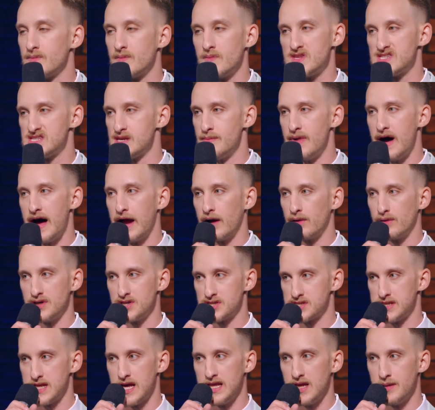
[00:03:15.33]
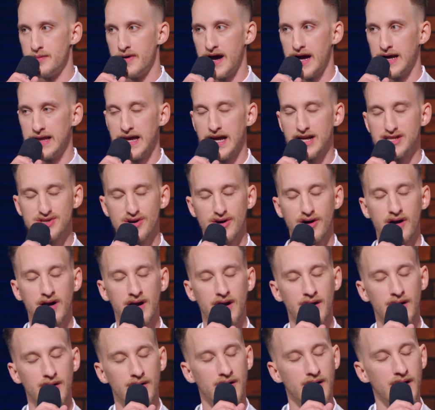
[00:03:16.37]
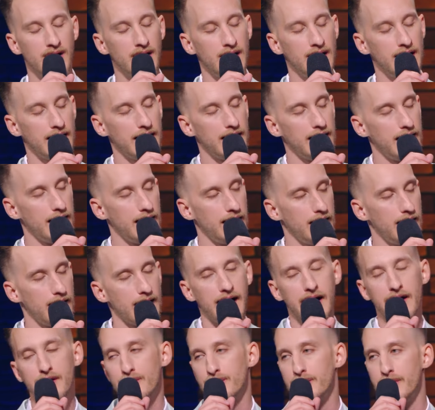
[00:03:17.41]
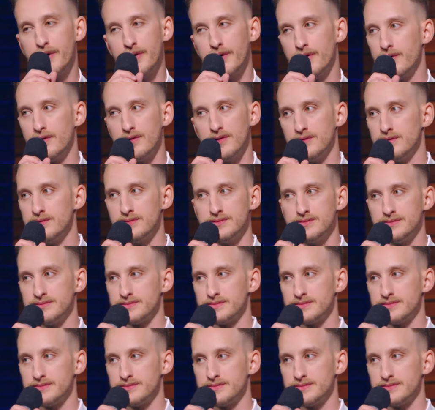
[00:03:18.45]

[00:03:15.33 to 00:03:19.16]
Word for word: some Irish lullaby, like, Tora-lora-lee, I don't know.